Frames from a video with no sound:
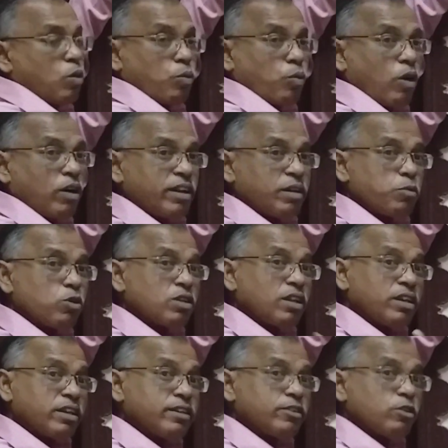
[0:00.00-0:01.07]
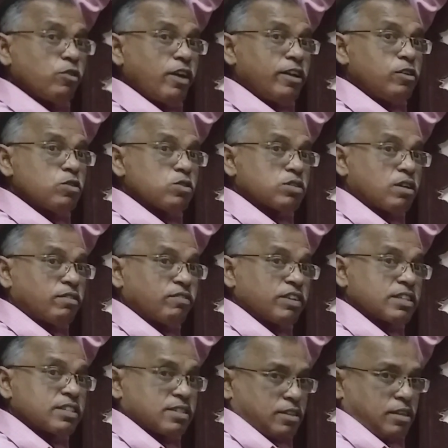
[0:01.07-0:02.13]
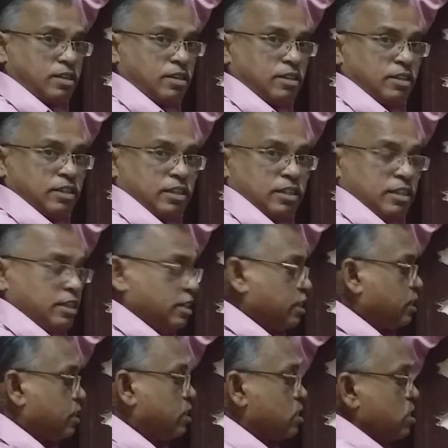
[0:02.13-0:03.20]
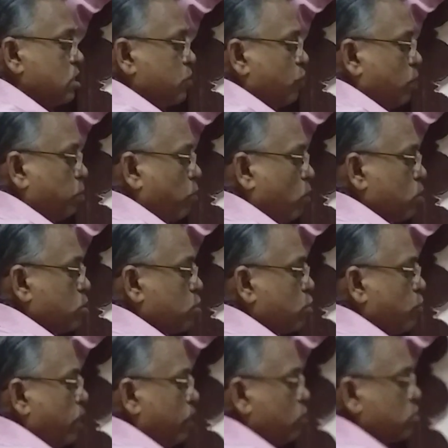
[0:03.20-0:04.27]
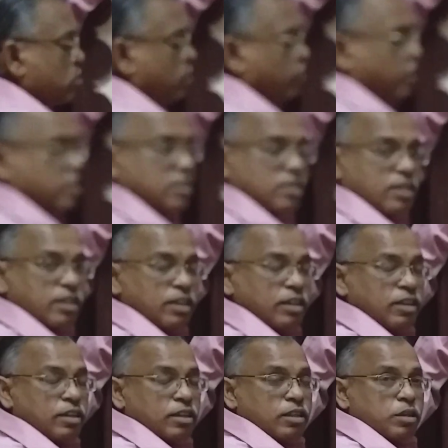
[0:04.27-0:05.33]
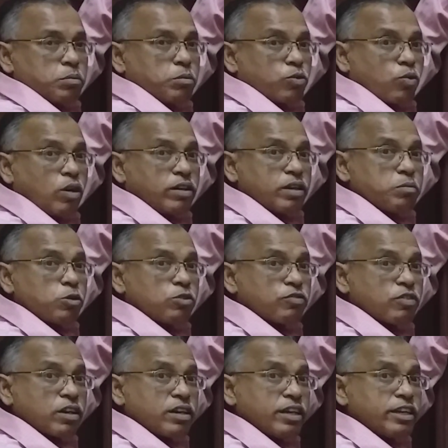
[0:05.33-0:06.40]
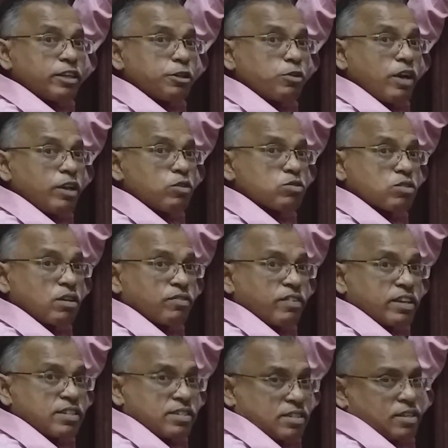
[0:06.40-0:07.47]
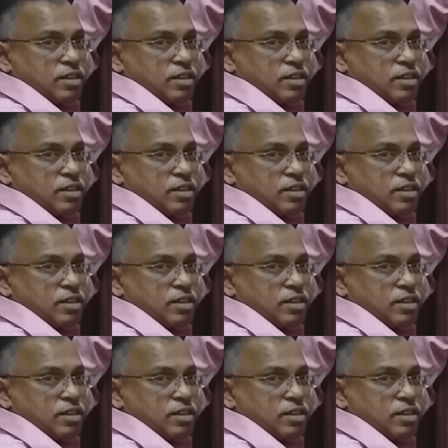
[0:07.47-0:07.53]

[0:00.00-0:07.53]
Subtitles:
What about the negative values of x? This is for positive values of x. But what about for negative values of x?